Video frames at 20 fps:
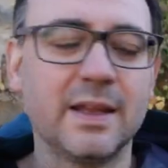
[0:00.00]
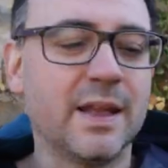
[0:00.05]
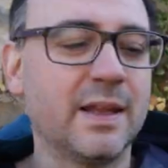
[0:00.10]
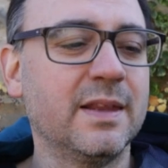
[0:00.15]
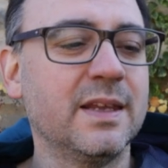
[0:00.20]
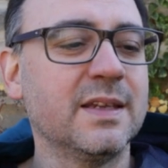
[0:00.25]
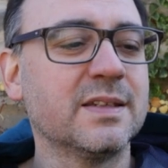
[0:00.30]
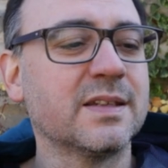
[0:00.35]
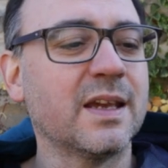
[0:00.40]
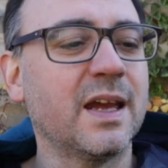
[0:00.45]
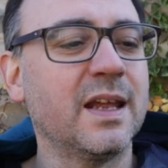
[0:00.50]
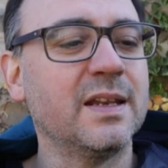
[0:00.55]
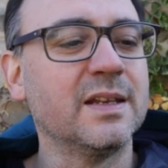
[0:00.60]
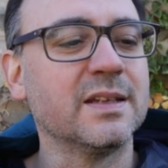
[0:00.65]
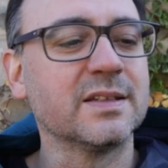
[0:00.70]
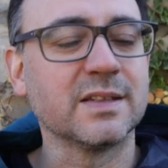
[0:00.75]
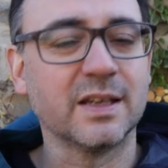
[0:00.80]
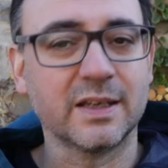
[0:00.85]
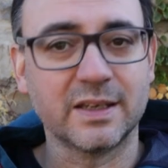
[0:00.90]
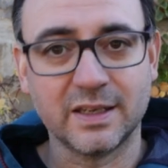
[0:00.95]
and then this
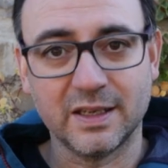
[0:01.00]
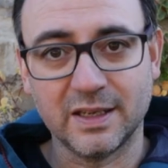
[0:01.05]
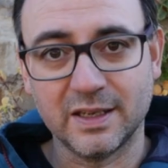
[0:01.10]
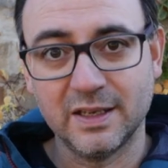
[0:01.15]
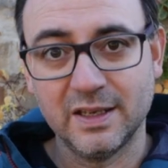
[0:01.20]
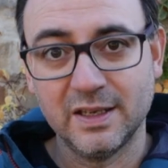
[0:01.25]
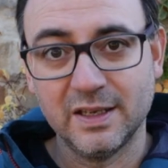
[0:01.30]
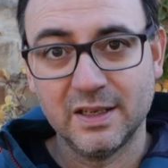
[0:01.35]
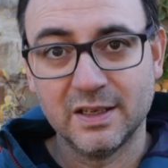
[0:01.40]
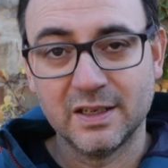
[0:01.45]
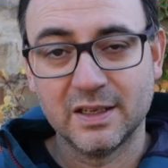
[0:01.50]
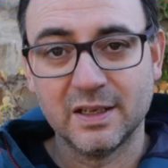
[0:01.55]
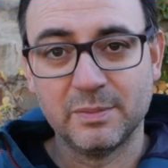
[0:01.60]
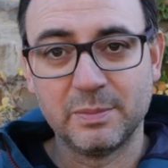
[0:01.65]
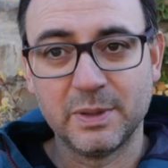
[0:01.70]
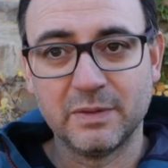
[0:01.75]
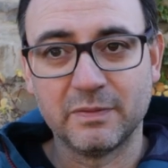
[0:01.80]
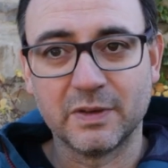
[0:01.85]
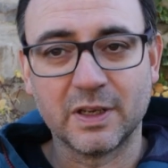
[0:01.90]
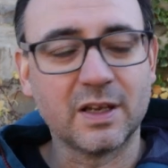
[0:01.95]
end is like a, a
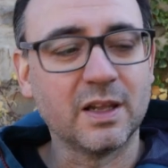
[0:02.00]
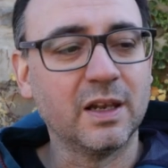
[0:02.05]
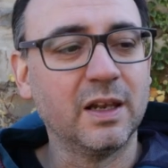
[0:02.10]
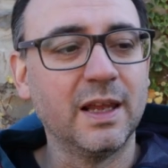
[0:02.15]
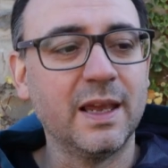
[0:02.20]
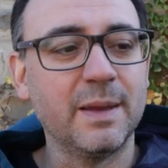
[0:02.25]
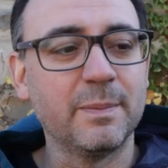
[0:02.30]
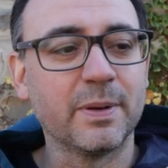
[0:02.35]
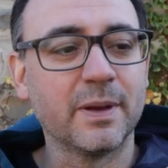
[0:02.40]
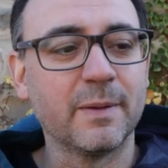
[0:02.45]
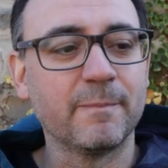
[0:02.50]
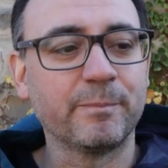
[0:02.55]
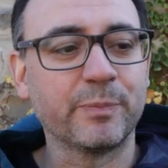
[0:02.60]
bit of a clip